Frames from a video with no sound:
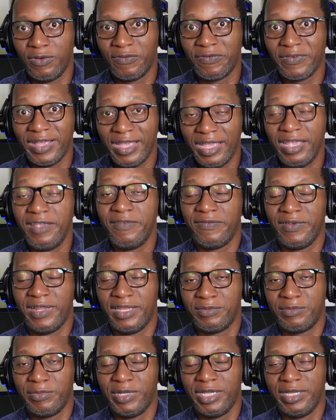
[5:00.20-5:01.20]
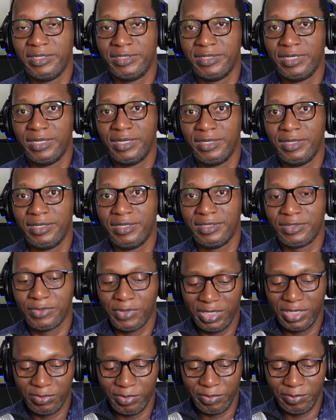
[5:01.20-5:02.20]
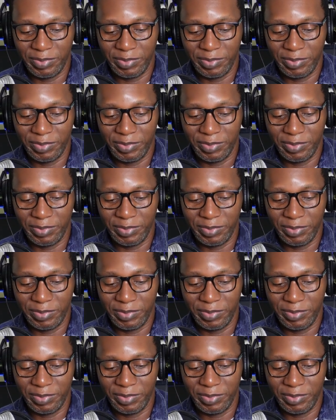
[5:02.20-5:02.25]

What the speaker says: of A flat major is going to be